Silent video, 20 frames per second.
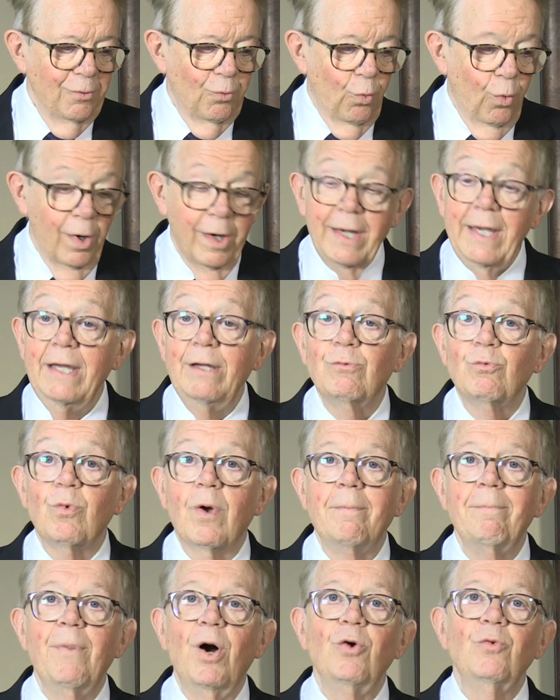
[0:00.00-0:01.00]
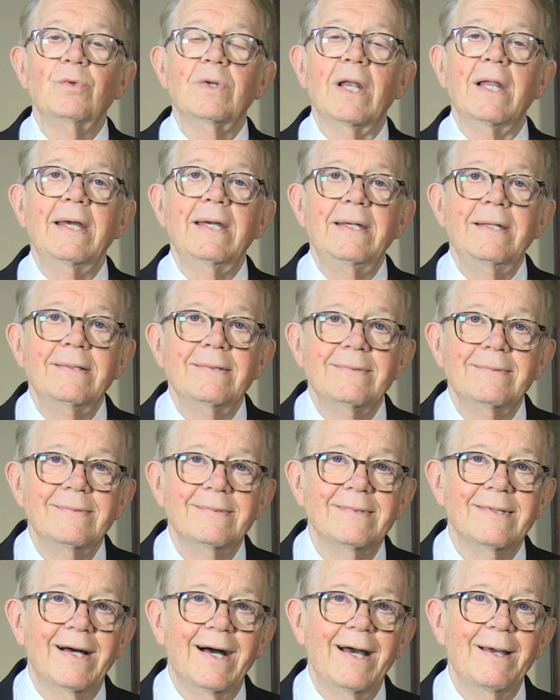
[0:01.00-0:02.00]
working remotely,
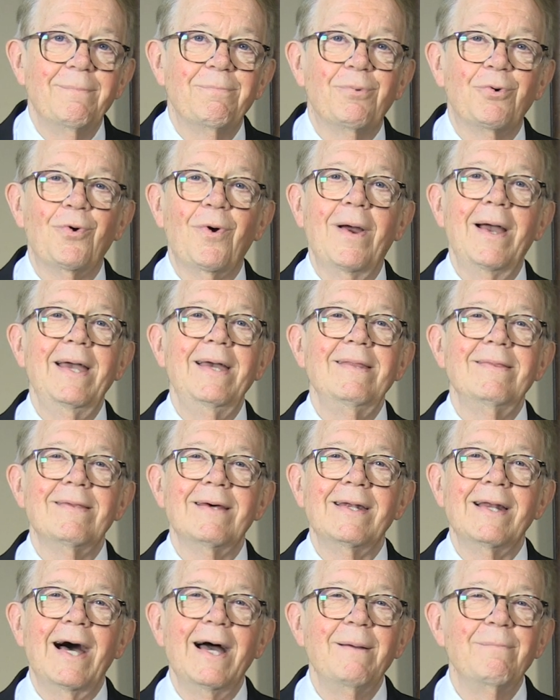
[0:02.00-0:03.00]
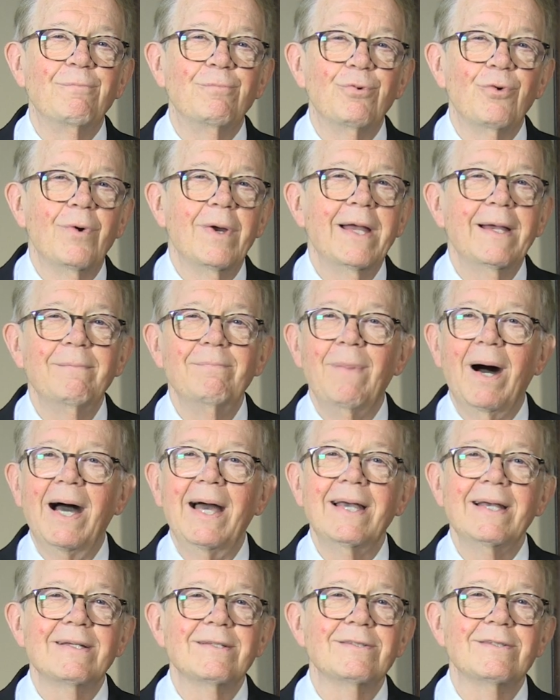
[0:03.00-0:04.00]
I pray that I bring
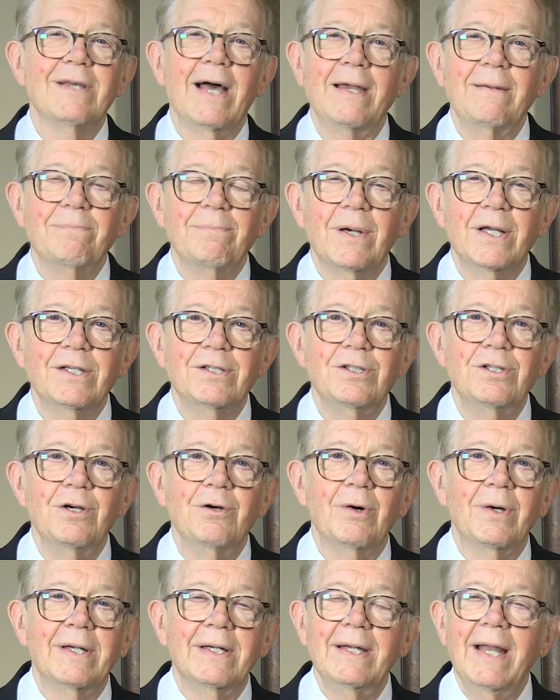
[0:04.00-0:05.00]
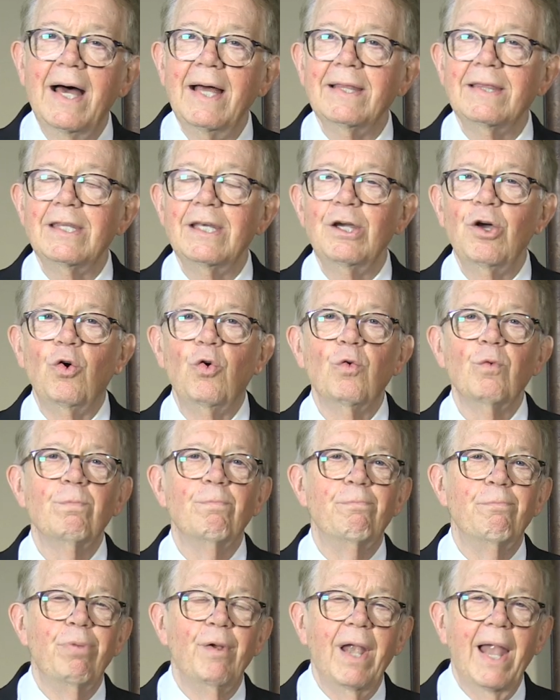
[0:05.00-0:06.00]
my excitement to it. Not the
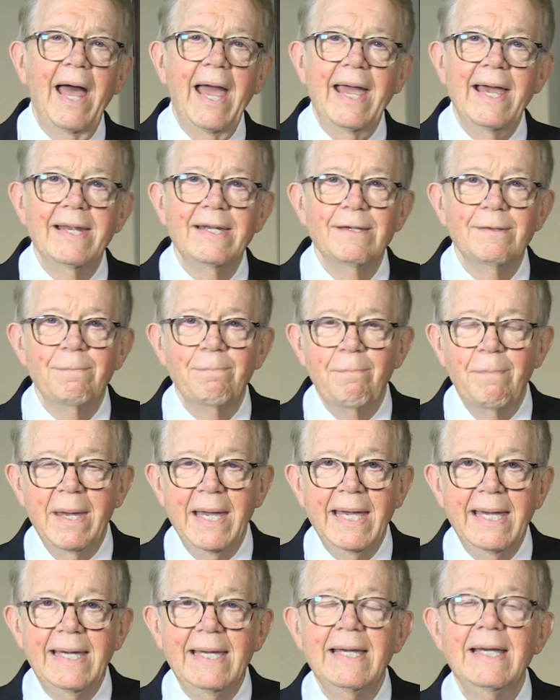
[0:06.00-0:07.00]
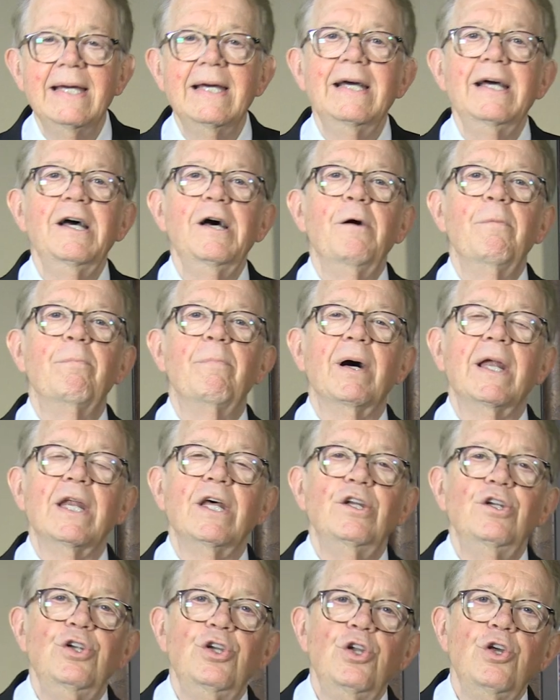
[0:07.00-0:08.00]
old bland me, but
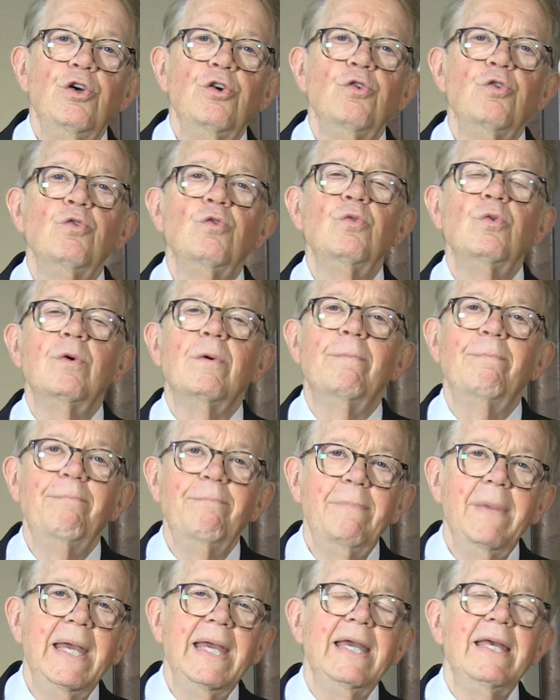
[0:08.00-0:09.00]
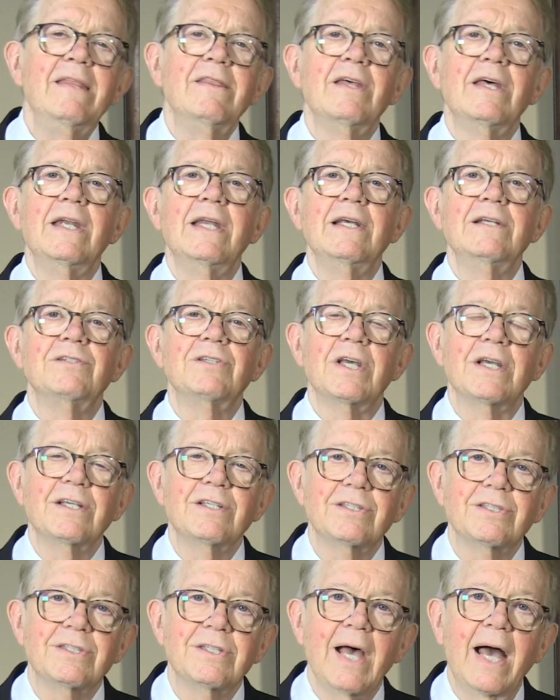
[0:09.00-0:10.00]
a new me that is
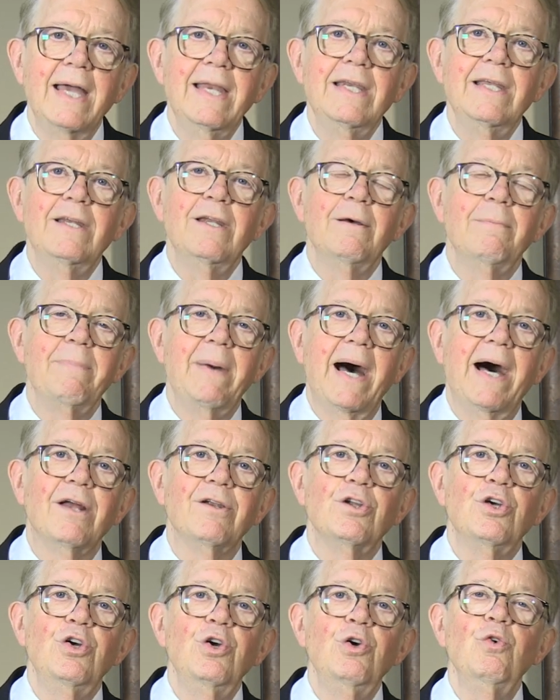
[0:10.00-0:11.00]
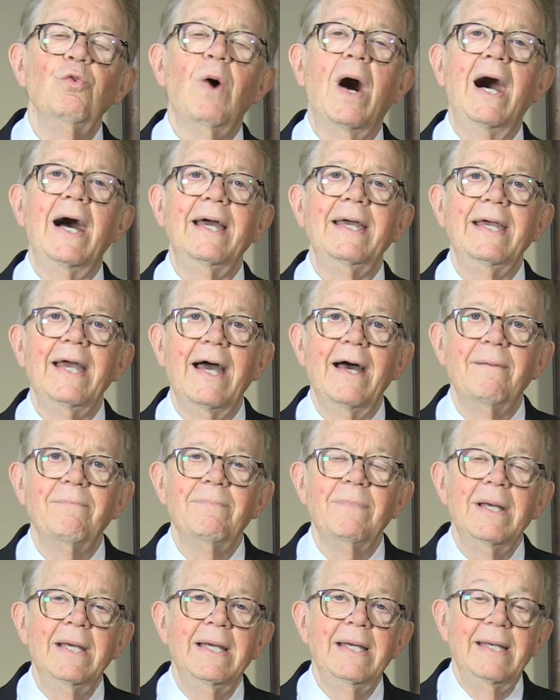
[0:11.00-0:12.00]
excited about who I
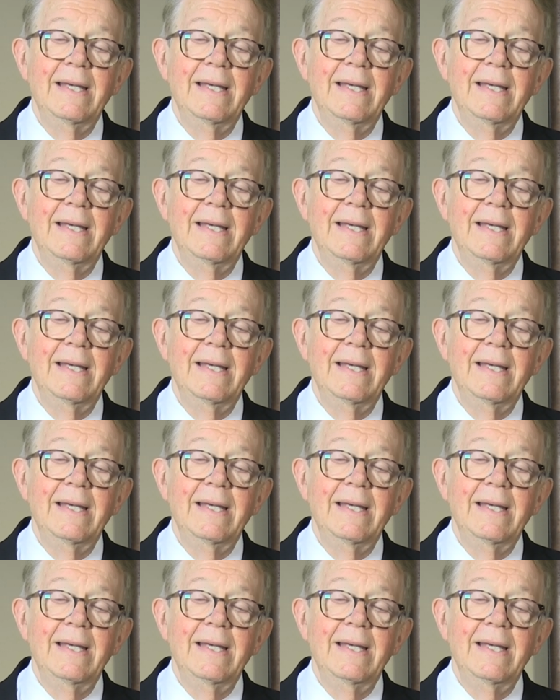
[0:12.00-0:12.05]
am,